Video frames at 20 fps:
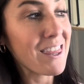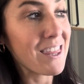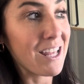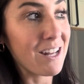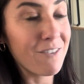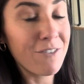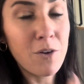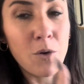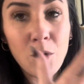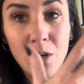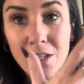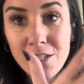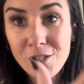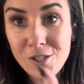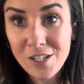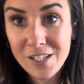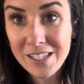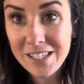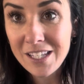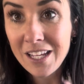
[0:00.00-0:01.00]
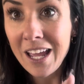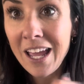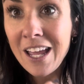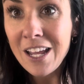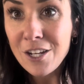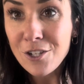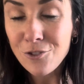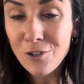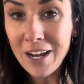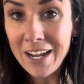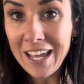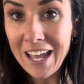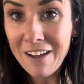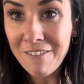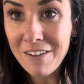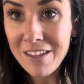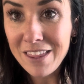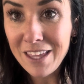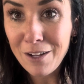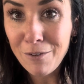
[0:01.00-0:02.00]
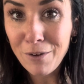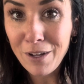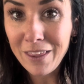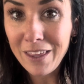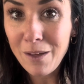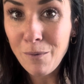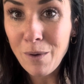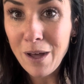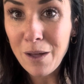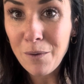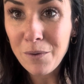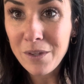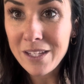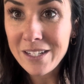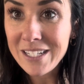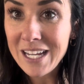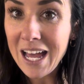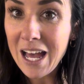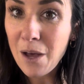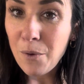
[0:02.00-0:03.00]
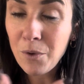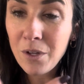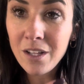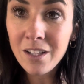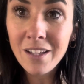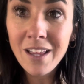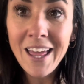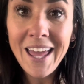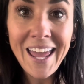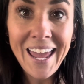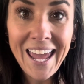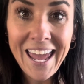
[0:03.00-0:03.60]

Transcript: Then of course, just dry everything really well with a towel,